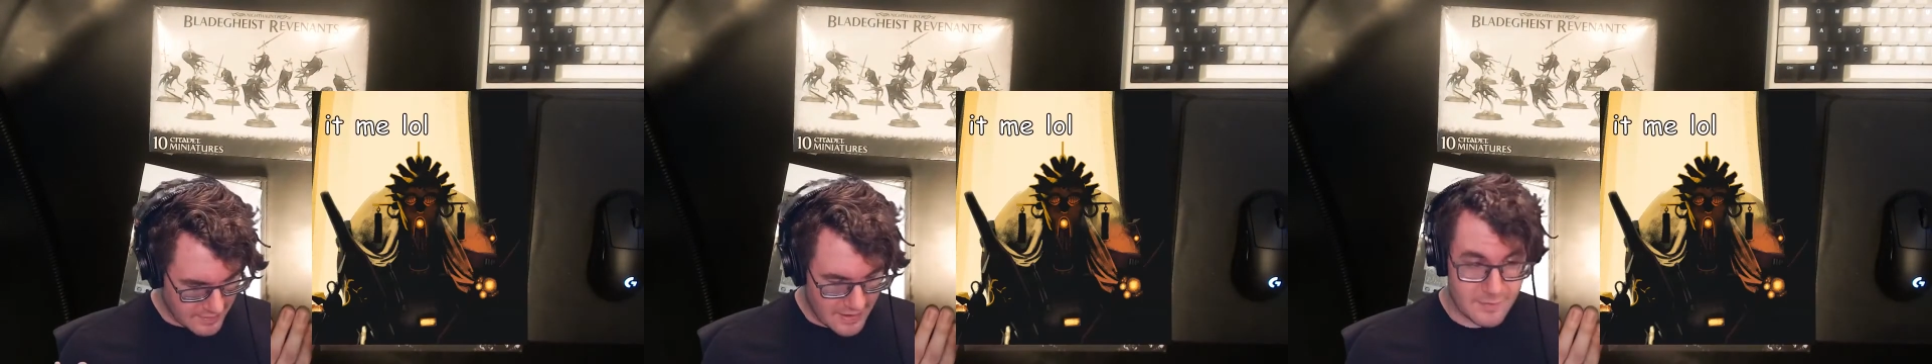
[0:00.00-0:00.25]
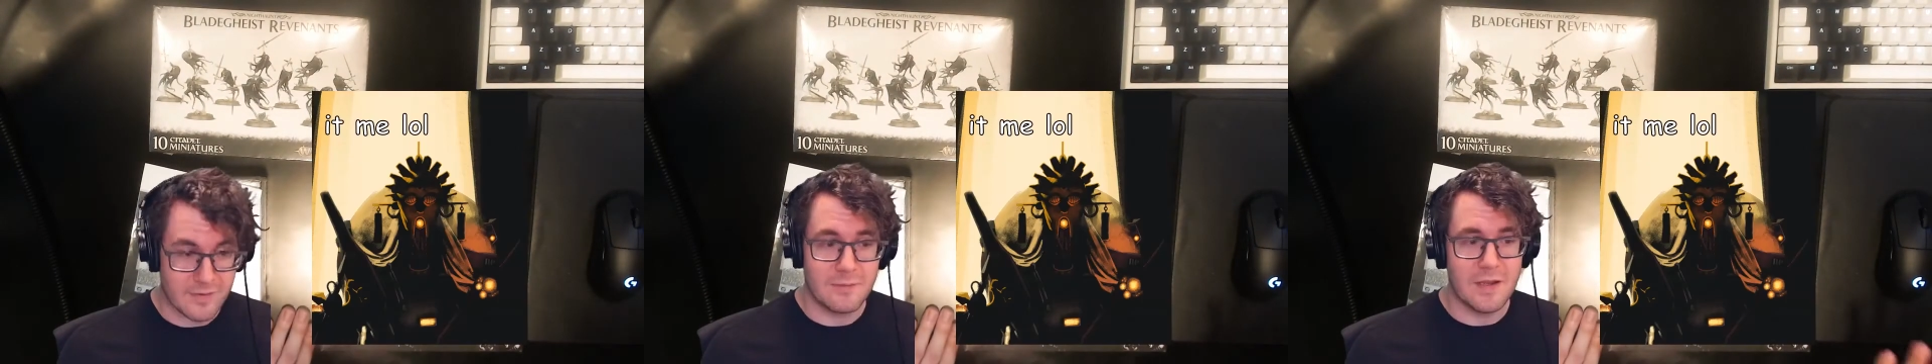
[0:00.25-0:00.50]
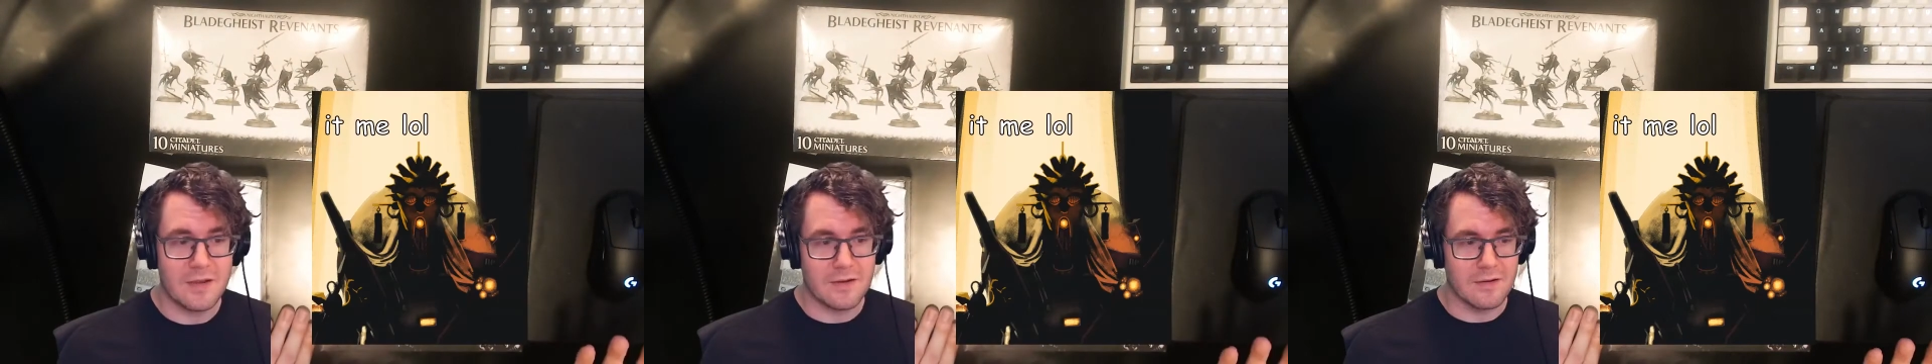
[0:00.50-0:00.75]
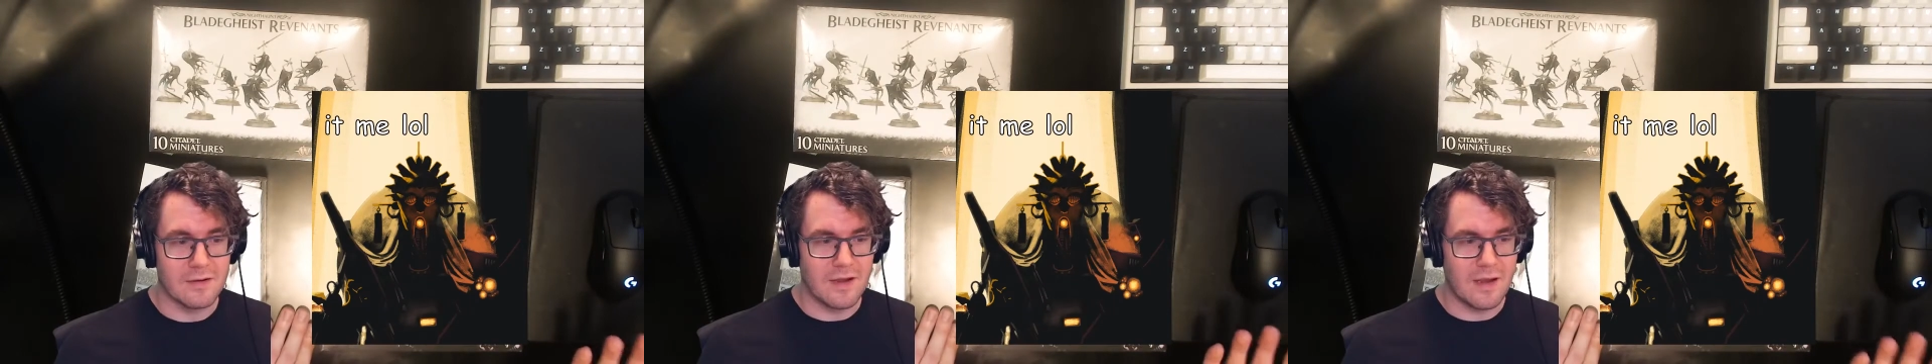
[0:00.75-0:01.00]
I'm gonna make
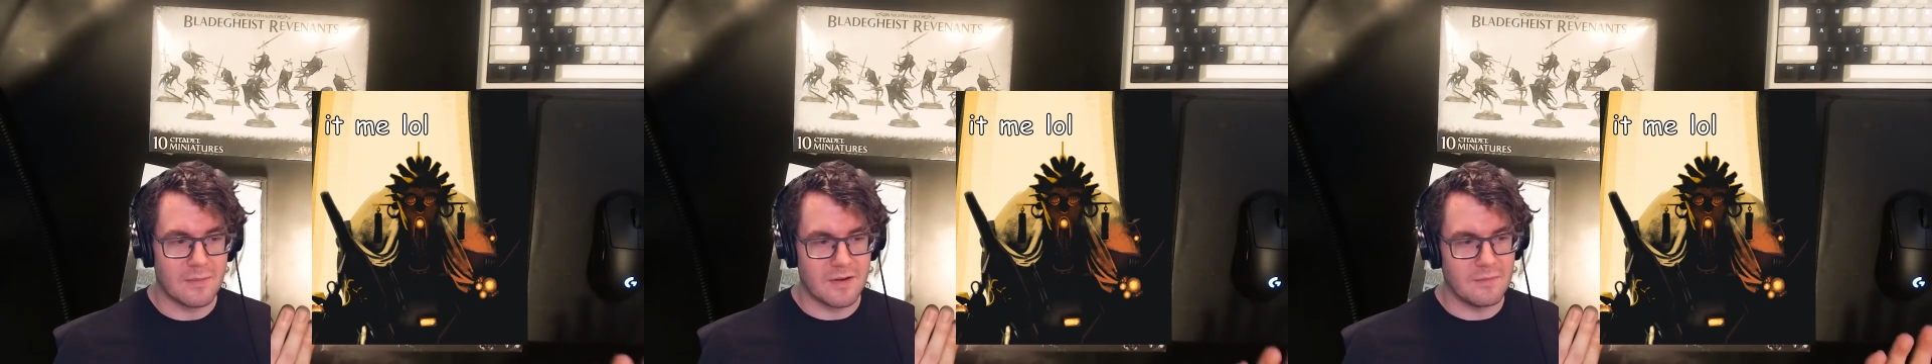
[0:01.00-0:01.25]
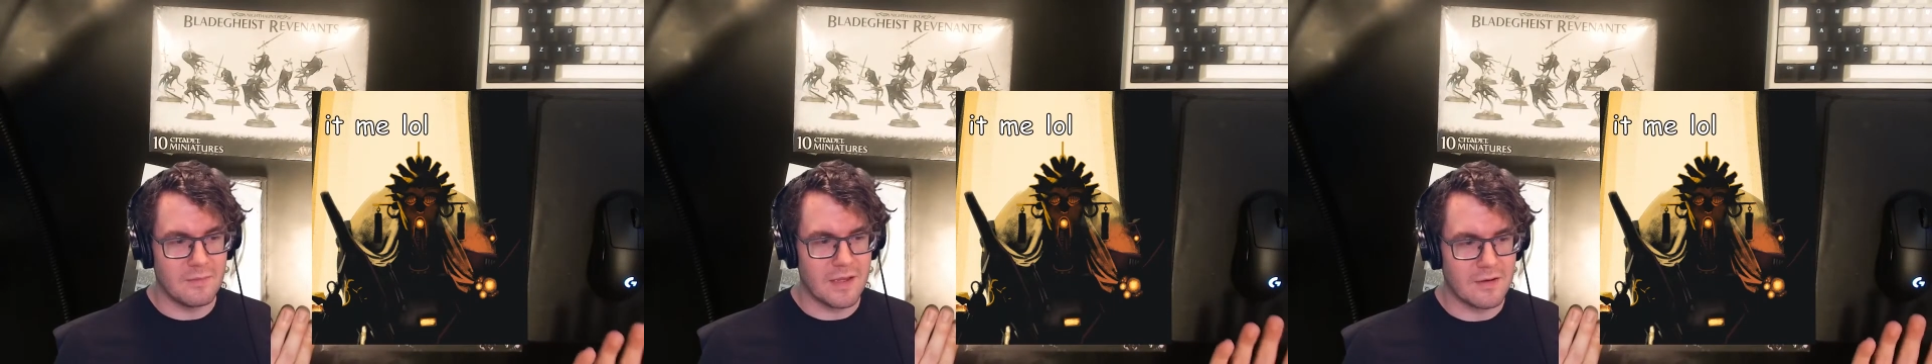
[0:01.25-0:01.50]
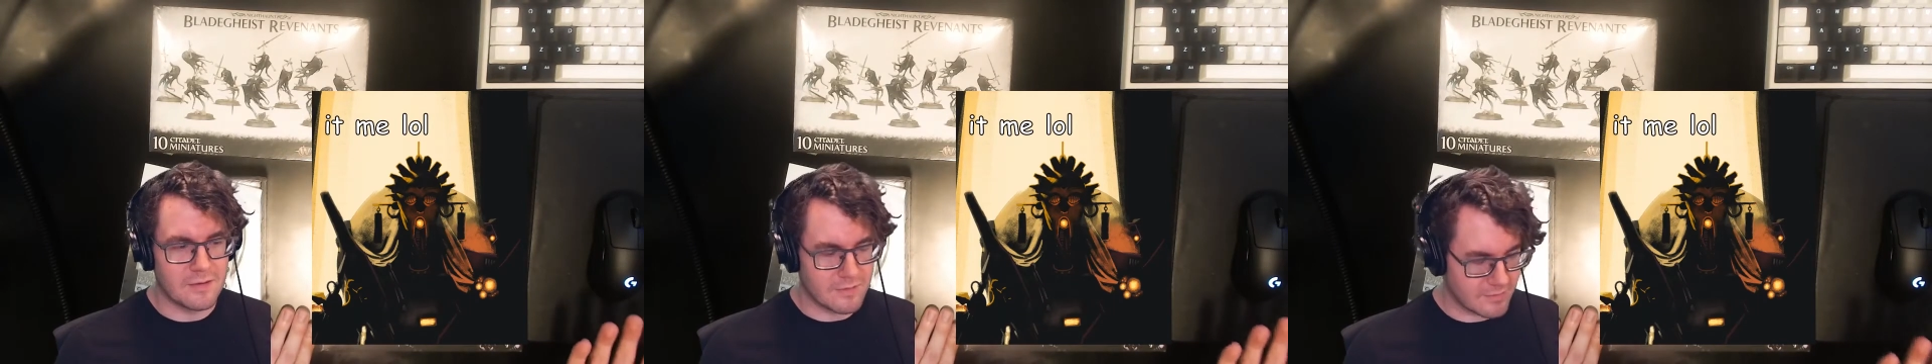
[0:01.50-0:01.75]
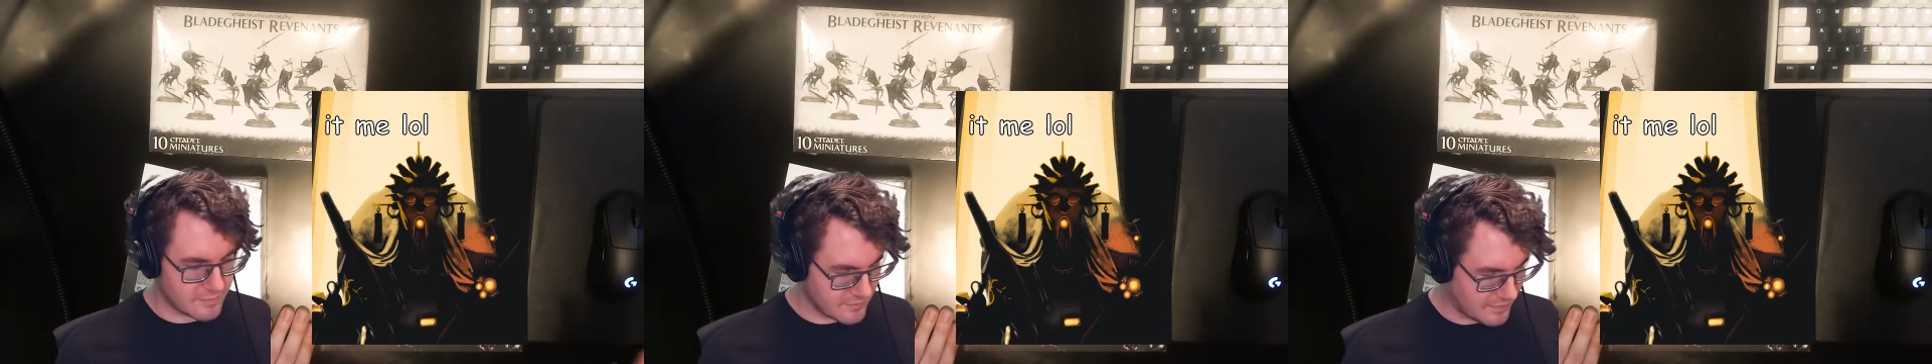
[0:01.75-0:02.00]
her. I'm gonna make
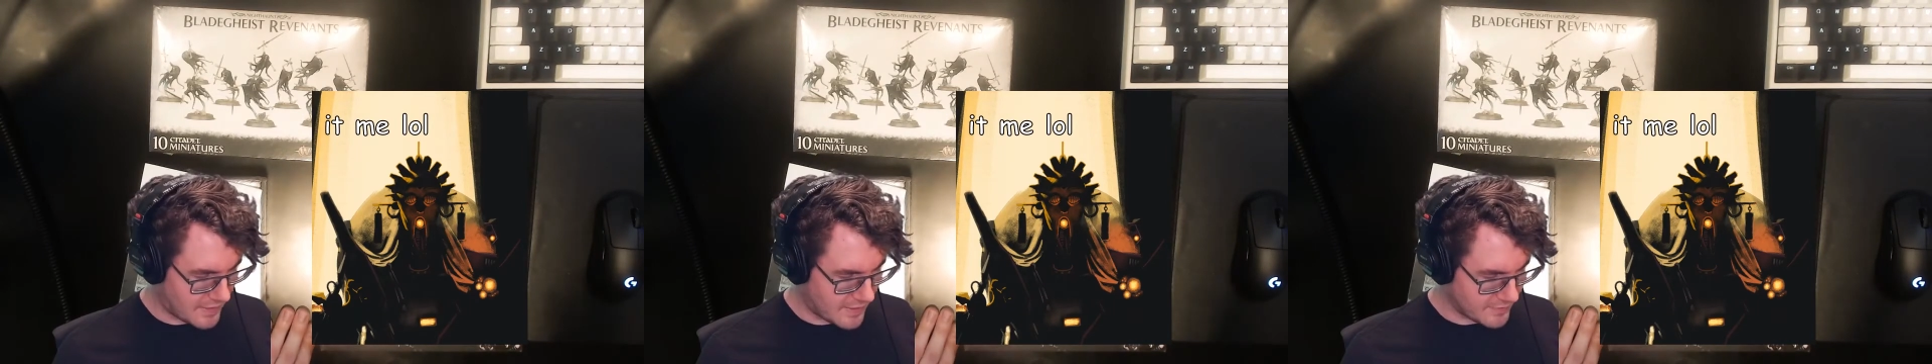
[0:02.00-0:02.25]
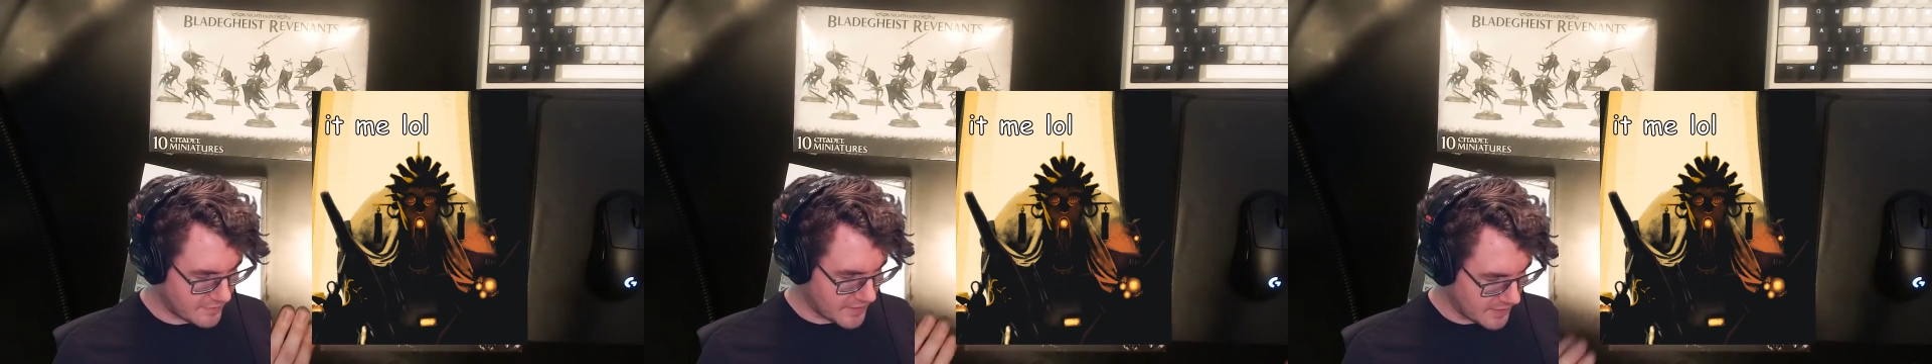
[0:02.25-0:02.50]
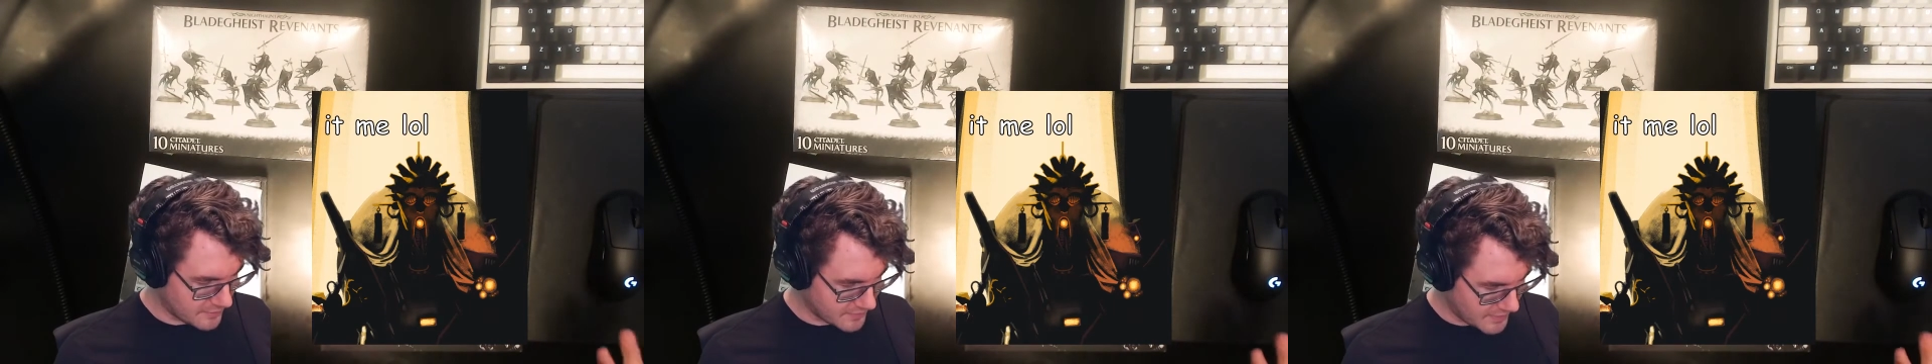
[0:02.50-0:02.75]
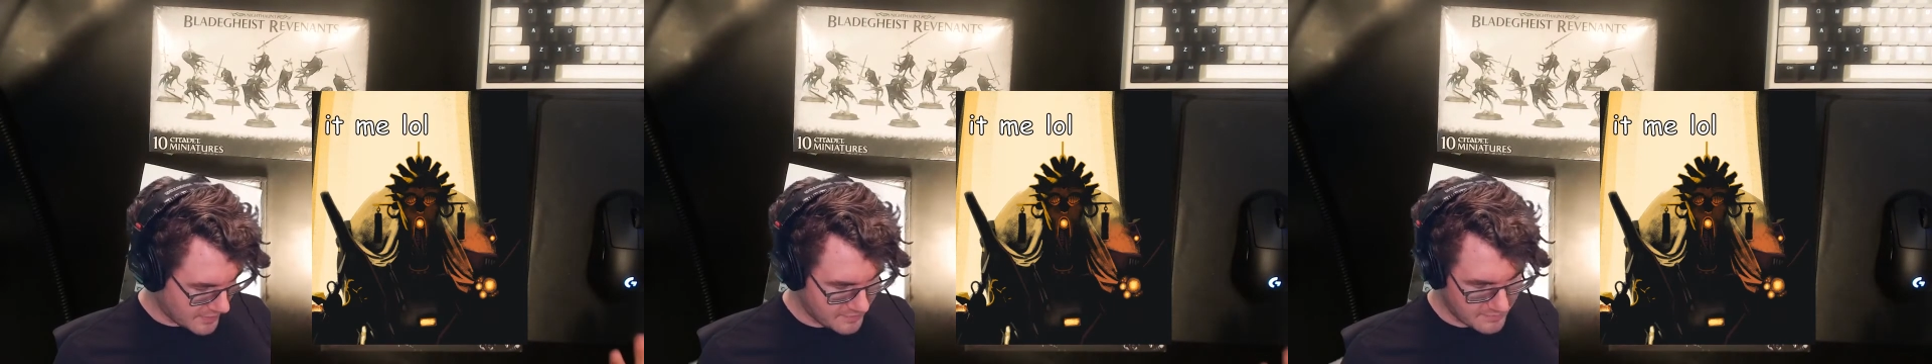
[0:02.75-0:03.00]
her on the tabletop.